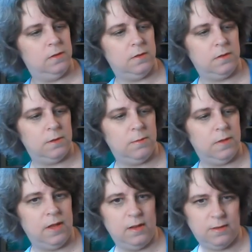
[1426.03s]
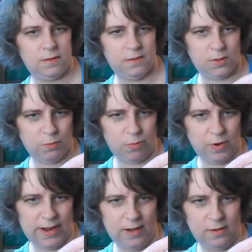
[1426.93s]
some of this
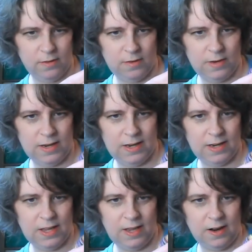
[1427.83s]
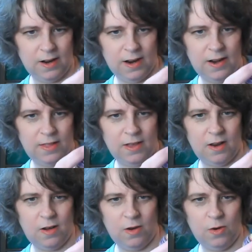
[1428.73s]
brown in here, and I
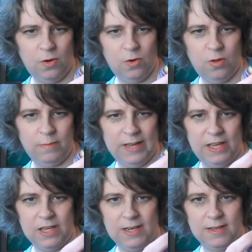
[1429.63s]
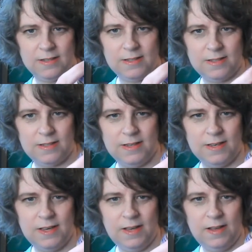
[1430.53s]
thought, oh my goodness,
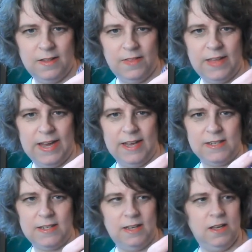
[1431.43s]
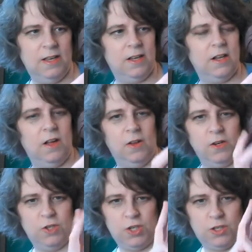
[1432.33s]
that
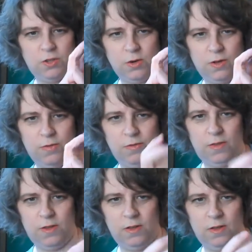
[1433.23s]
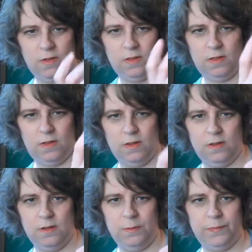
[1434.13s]
color, just sort of the
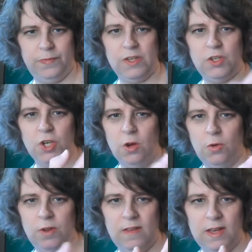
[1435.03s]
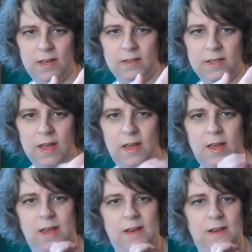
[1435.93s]
tone of it
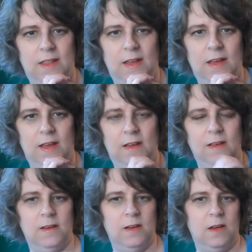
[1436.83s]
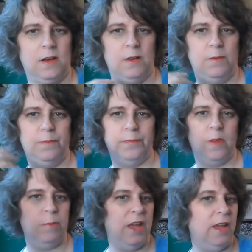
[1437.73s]
and the
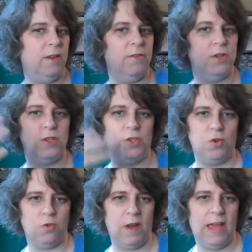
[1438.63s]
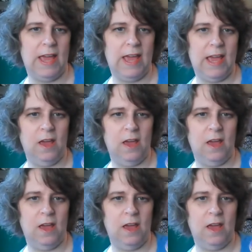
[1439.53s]
pink versus gray